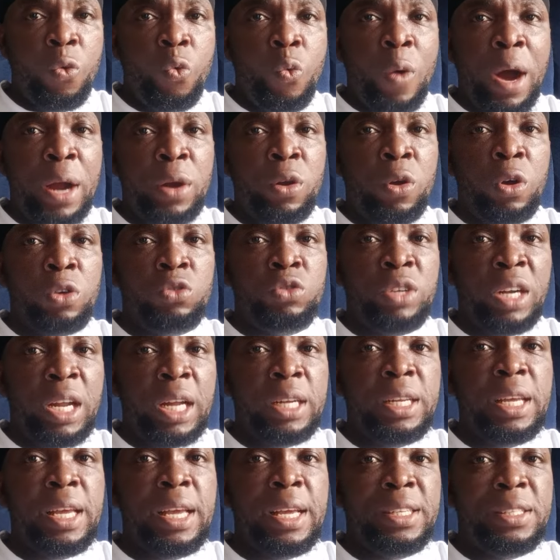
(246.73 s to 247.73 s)

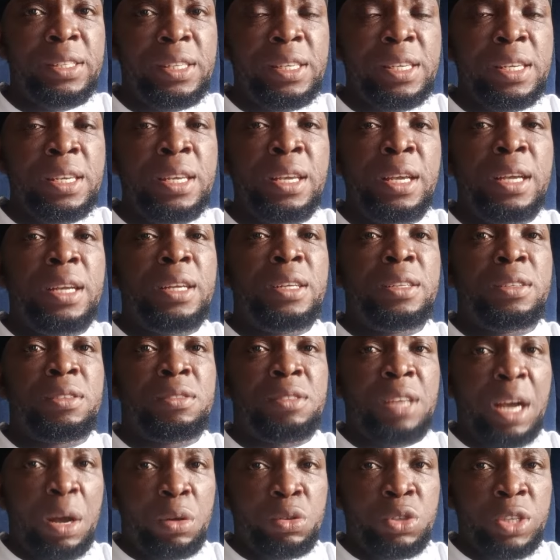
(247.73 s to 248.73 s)

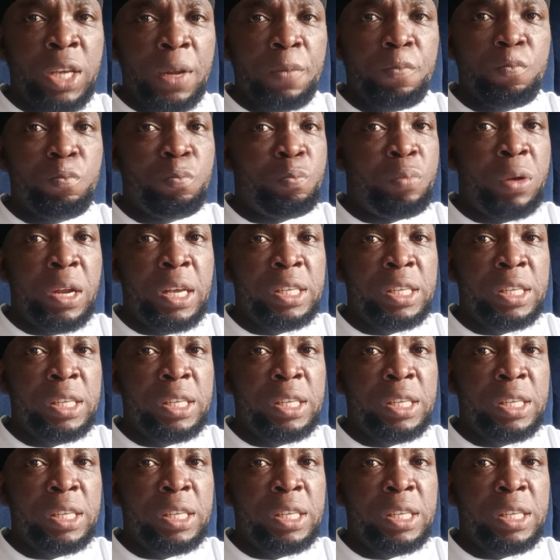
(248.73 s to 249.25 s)
180,000